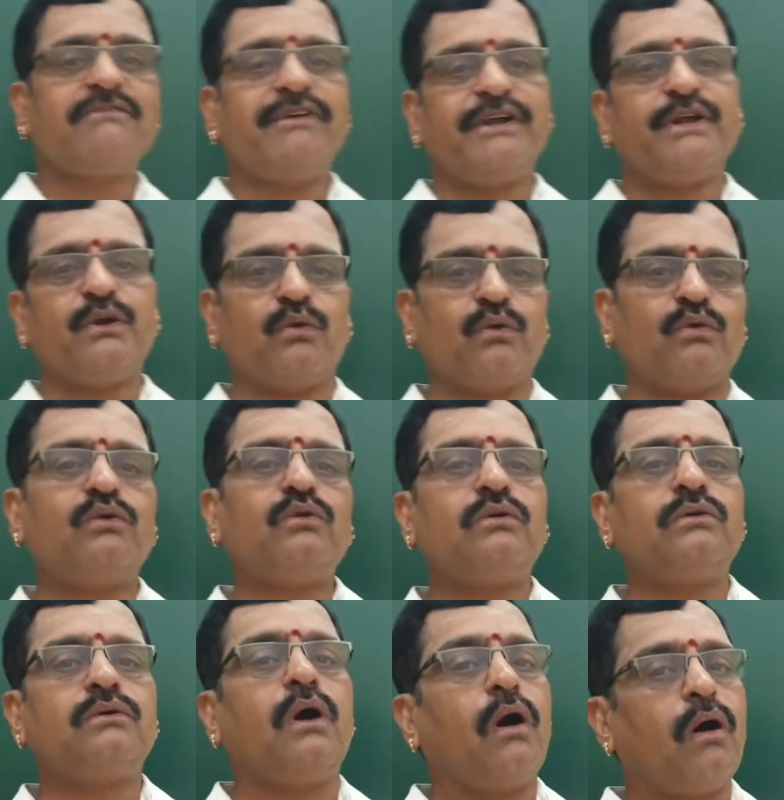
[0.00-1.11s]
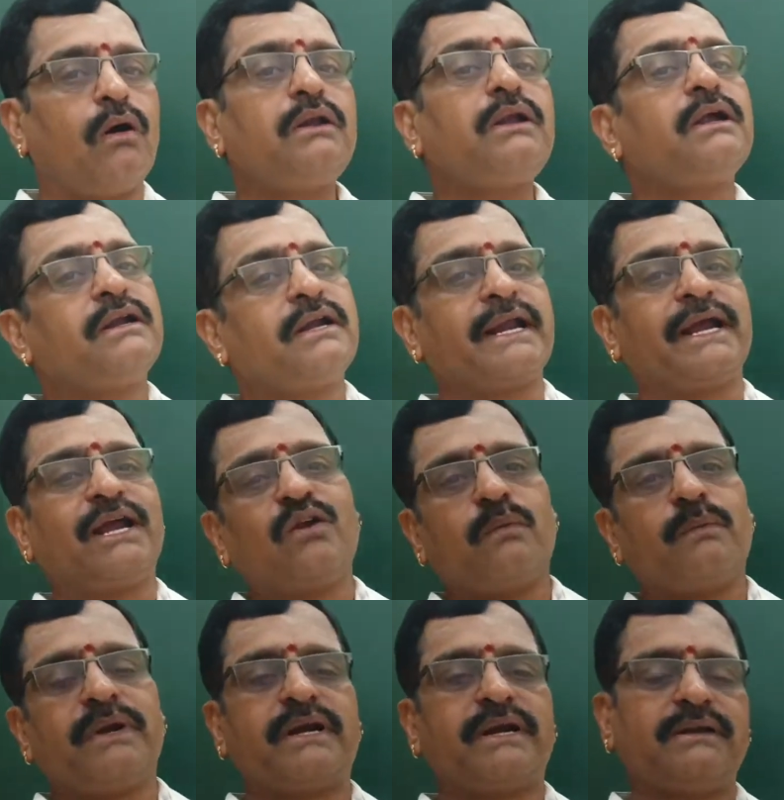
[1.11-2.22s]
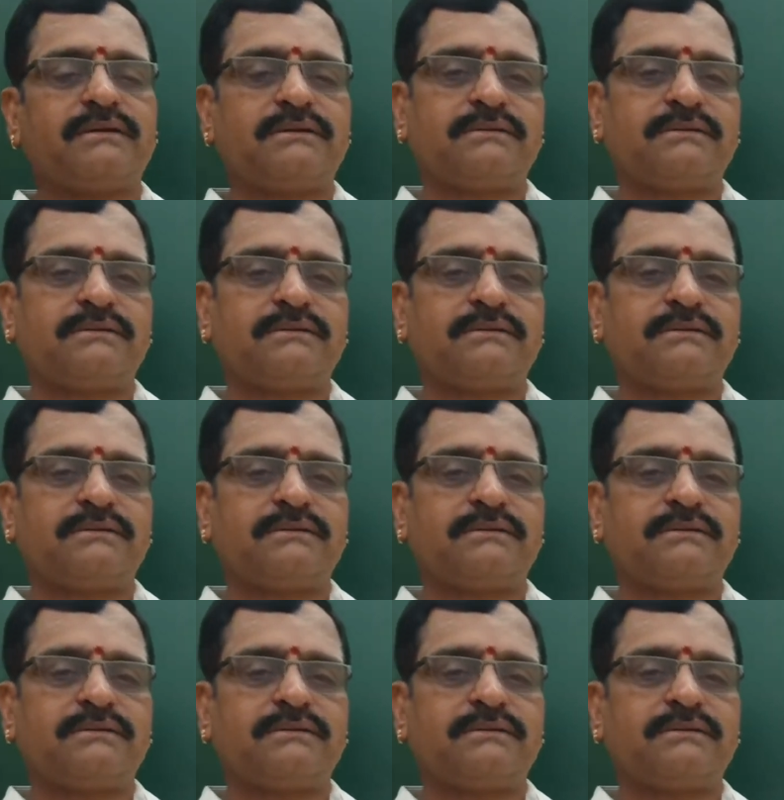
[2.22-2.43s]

video on trigonometry.